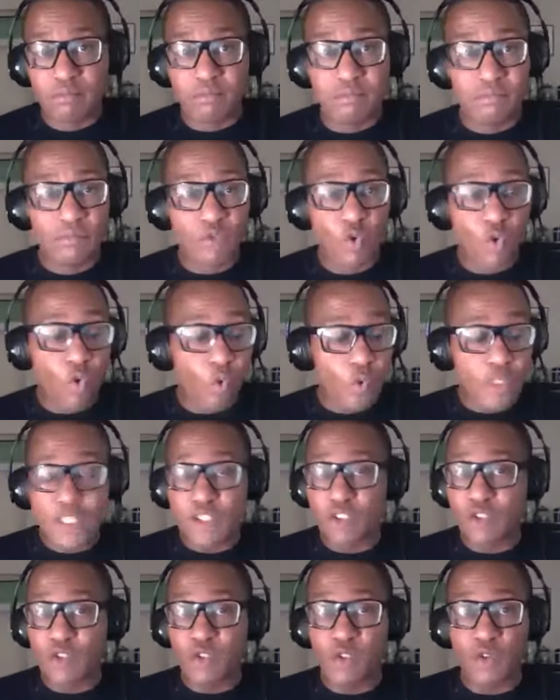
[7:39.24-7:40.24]
All we need to
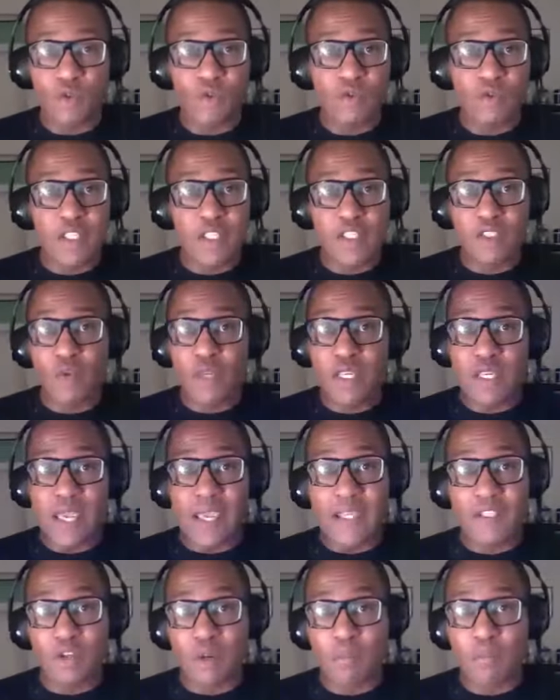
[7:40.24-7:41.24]
do is to engage
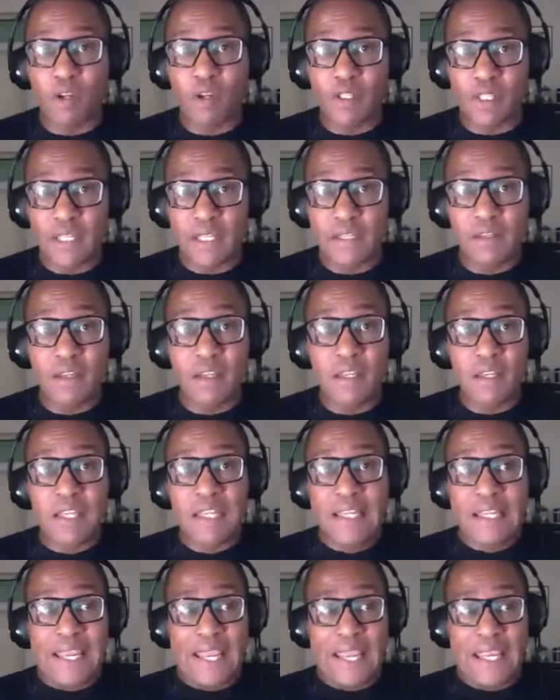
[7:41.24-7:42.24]
our body
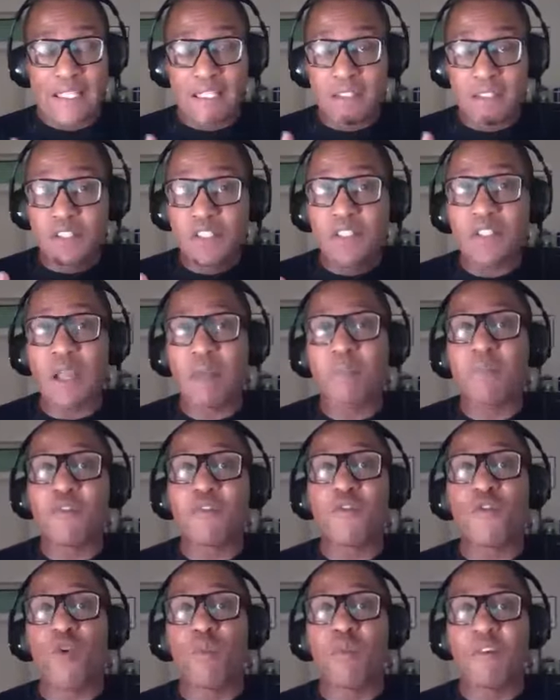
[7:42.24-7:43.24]
in some
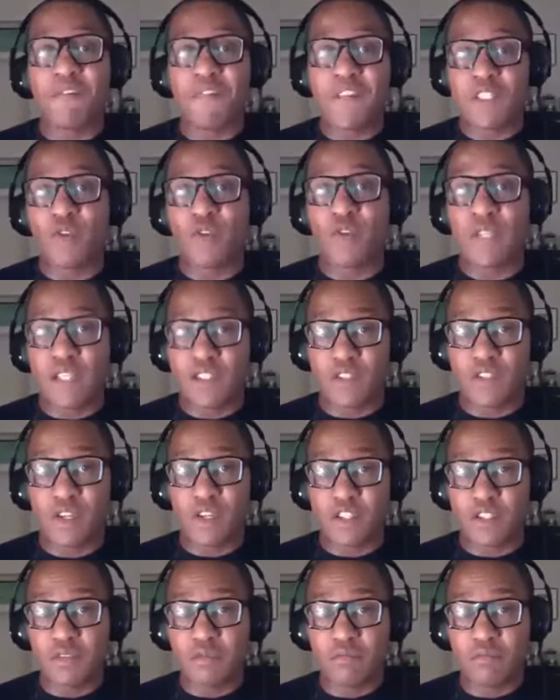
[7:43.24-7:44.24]
form of physical
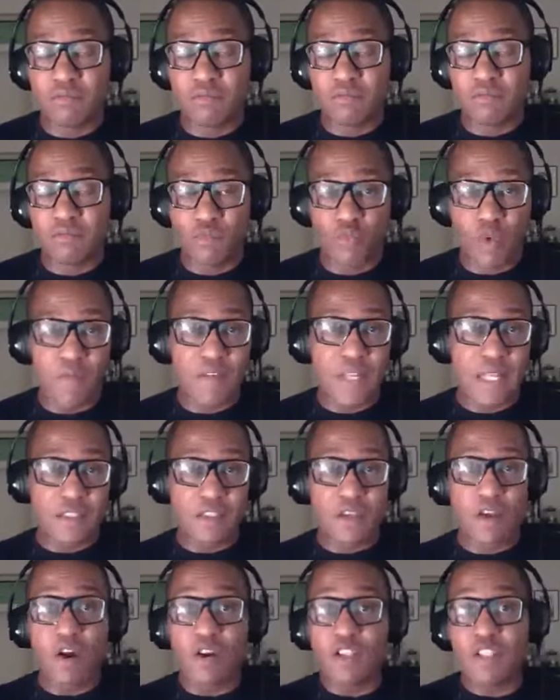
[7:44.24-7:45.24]
exertion, whether that's
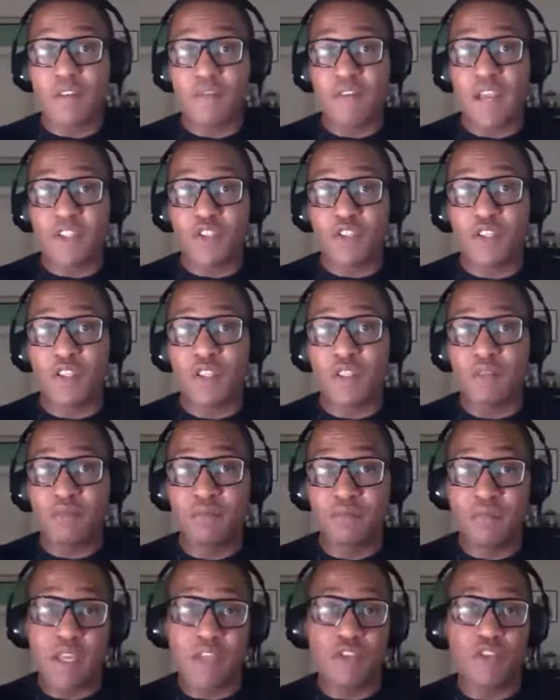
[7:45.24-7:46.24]
cardiovascular
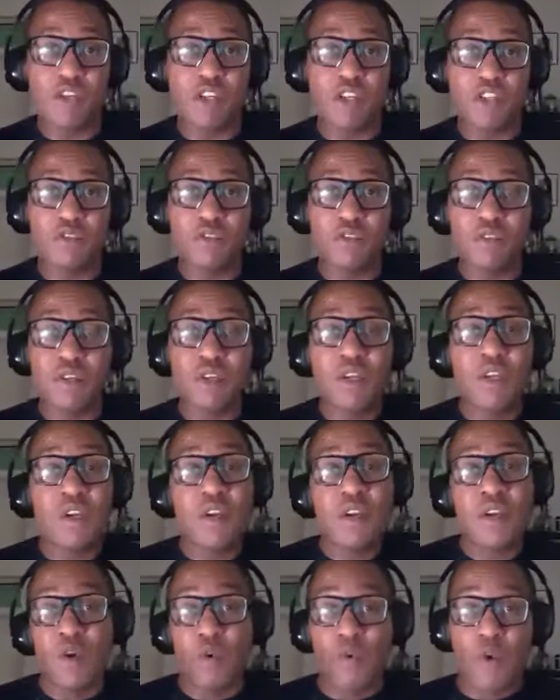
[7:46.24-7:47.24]
exertion
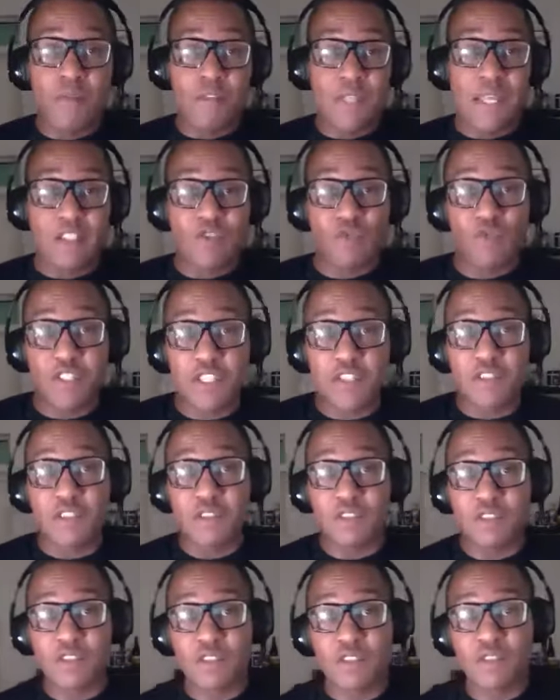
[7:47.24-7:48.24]
or whether that's
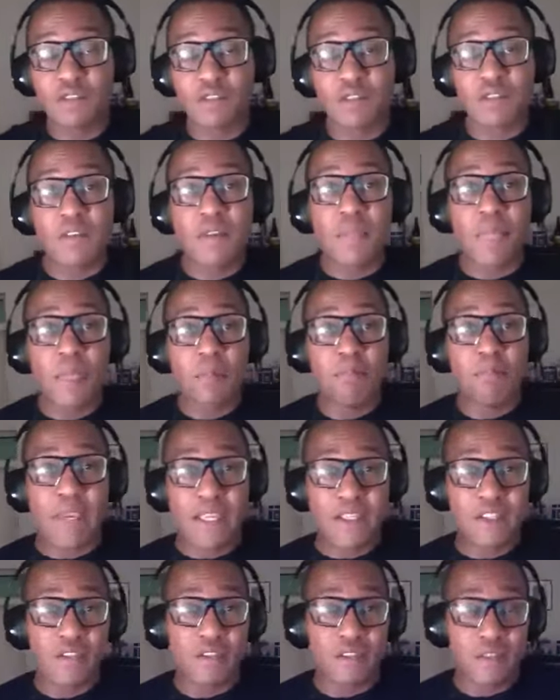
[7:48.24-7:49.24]

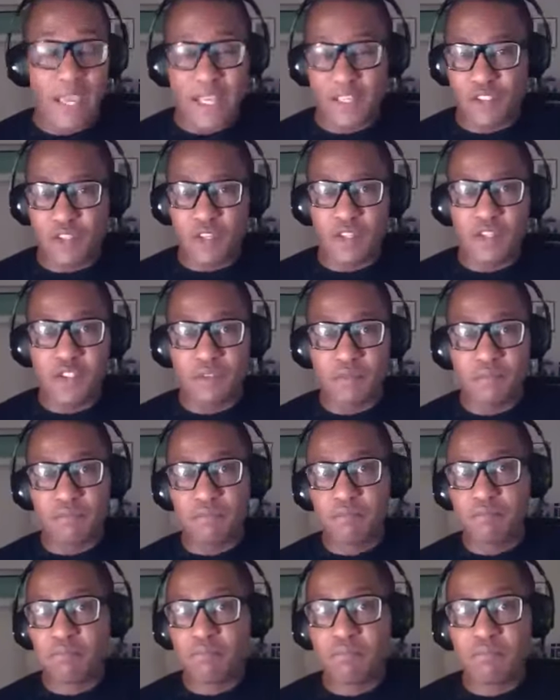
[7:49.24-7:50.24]
resistance-based exertion.
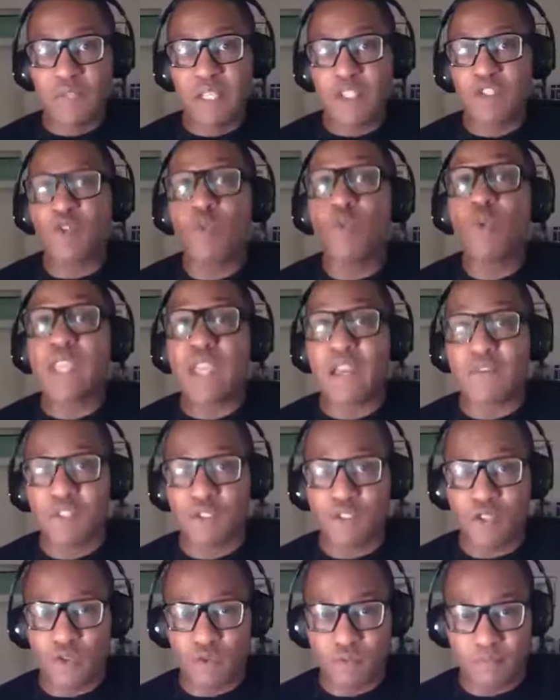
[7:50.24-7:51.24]
That's all we have to
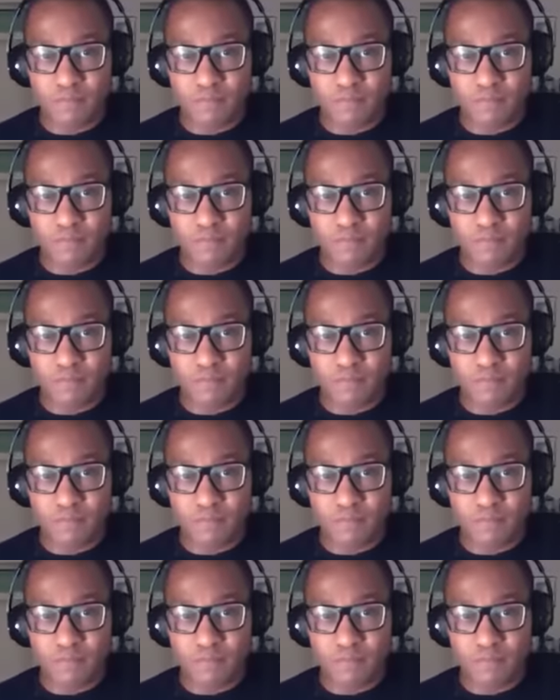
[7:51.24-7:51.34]
do.